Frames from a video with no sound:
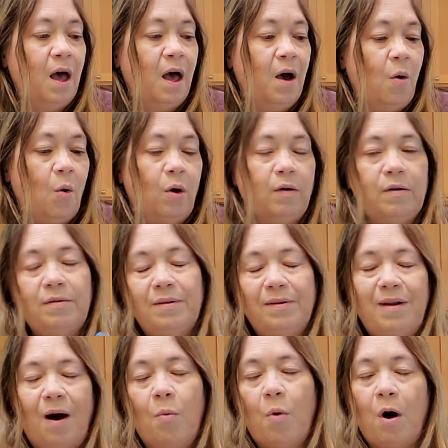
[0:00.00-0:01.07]
Or
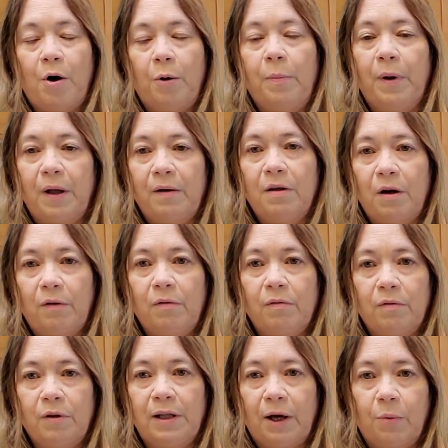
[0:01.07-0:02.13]
not water, but
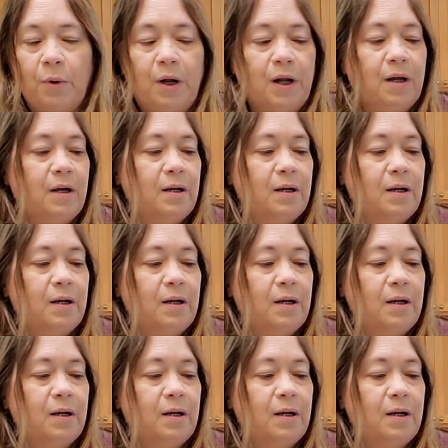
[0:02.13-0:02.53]
liquid.